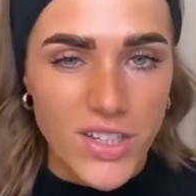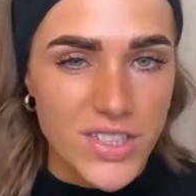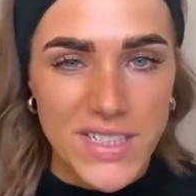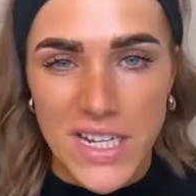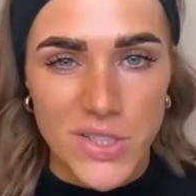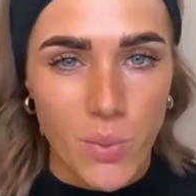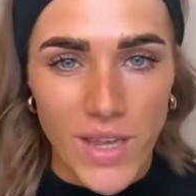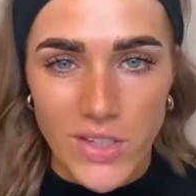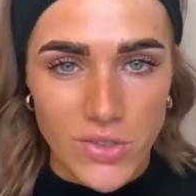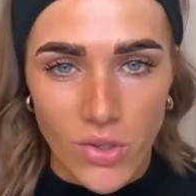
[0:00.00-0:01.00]
just tend to
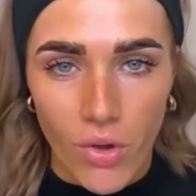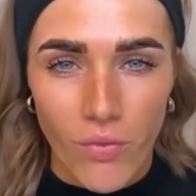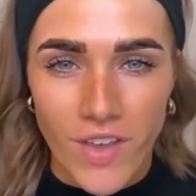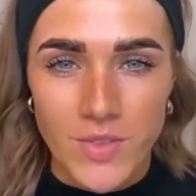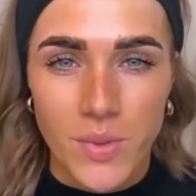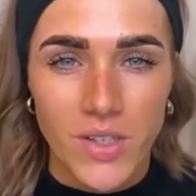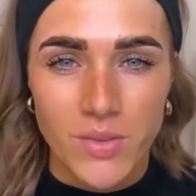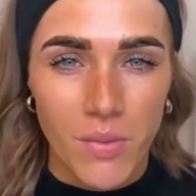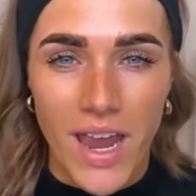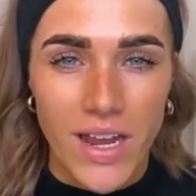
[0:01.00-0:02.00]
wait and do the whole face
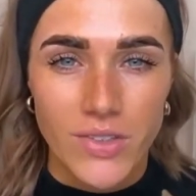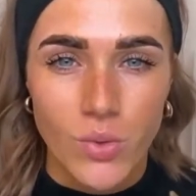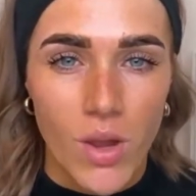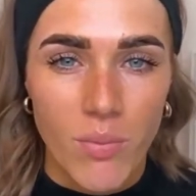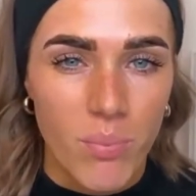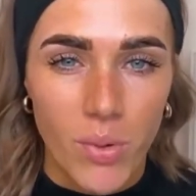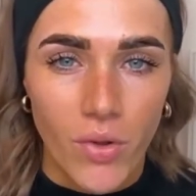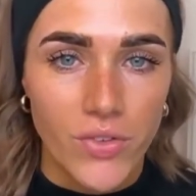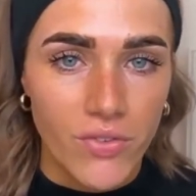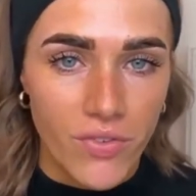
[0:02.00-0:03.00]
because my hairs are quite
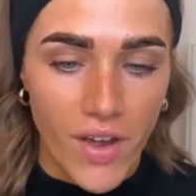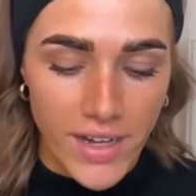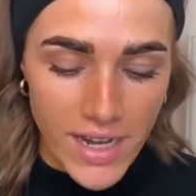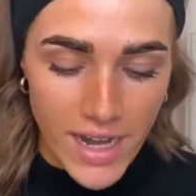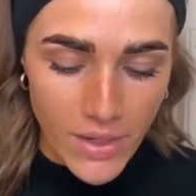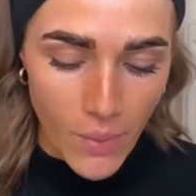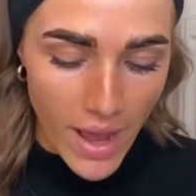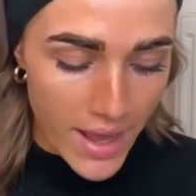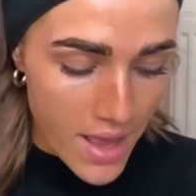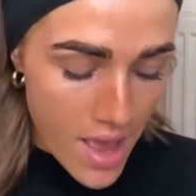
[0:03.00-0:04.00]
blonde and fine
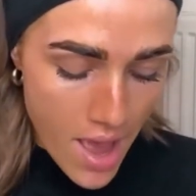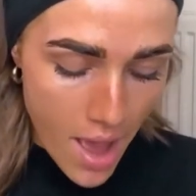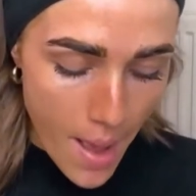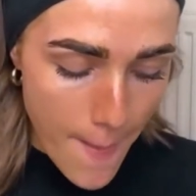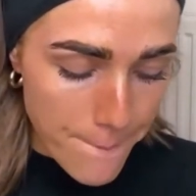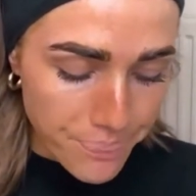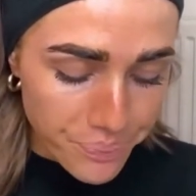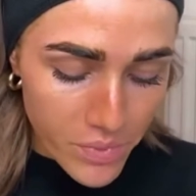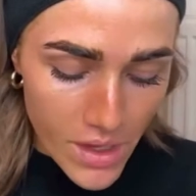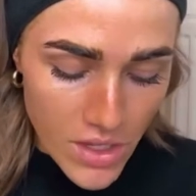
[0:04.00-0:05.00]
anyway.
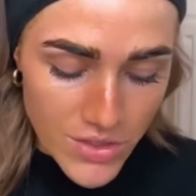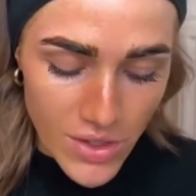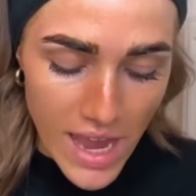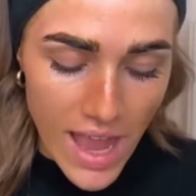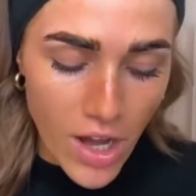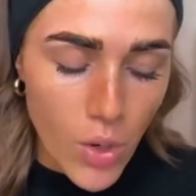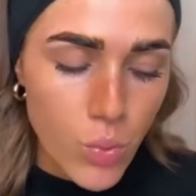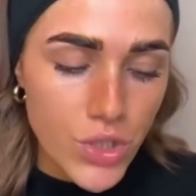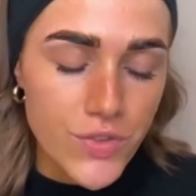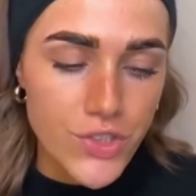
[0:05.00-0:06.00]
So yeah, I
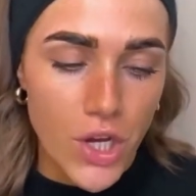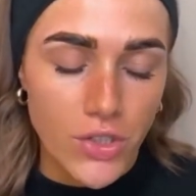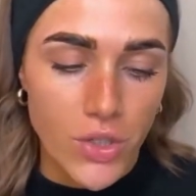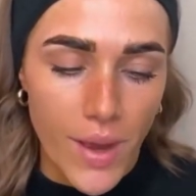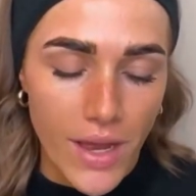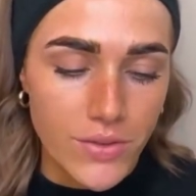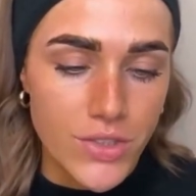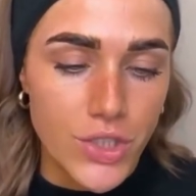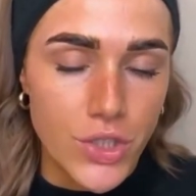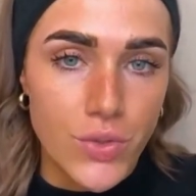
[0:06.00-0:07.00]
would have shown you how
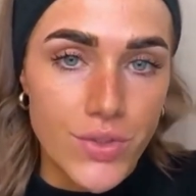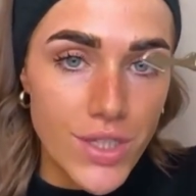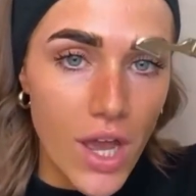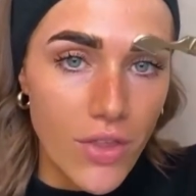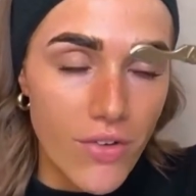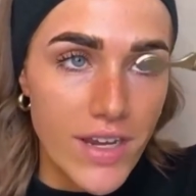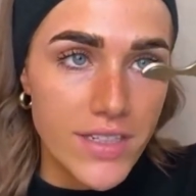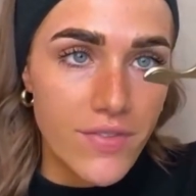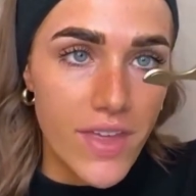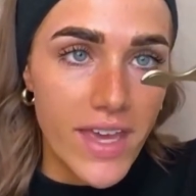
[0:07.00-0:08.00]
to use the other
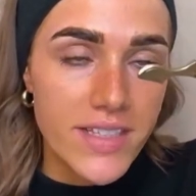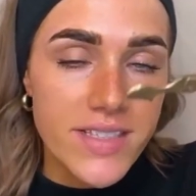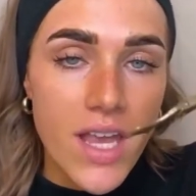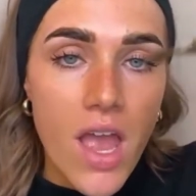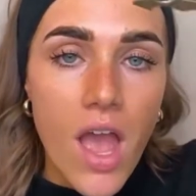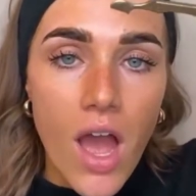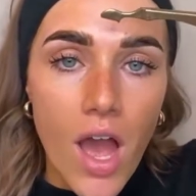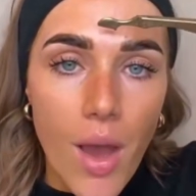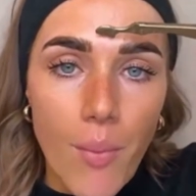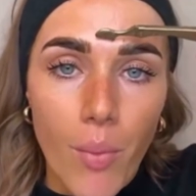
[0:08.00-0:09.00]
end of this.
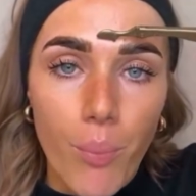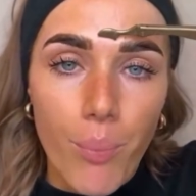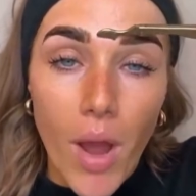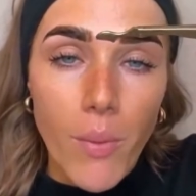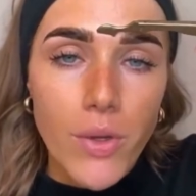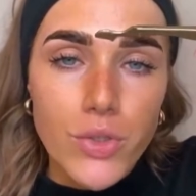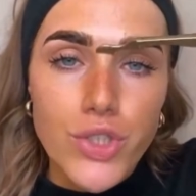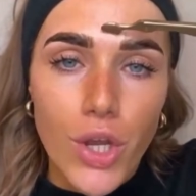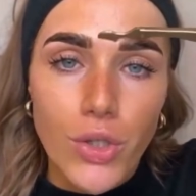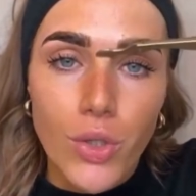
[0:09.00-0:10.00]
But I will
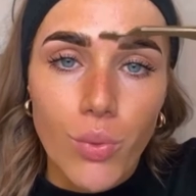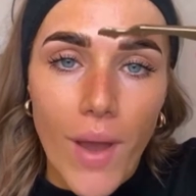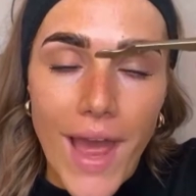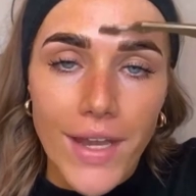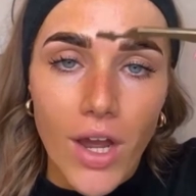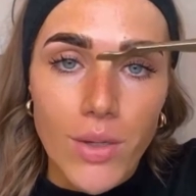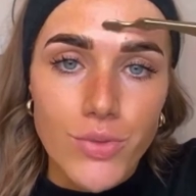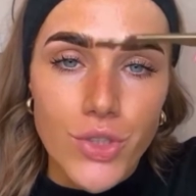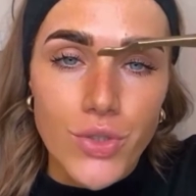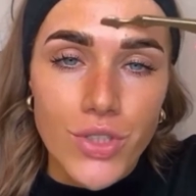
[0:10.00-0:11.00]
show you when
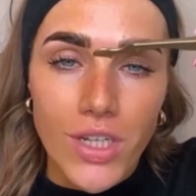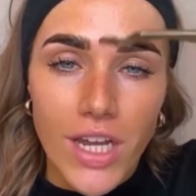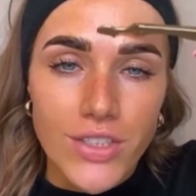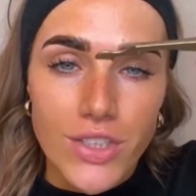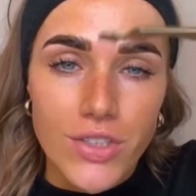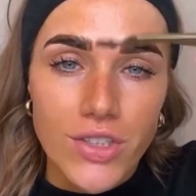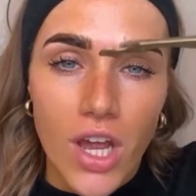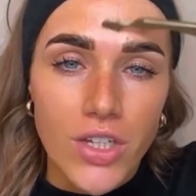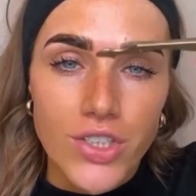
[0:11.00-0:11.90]
I'm due to like just touch.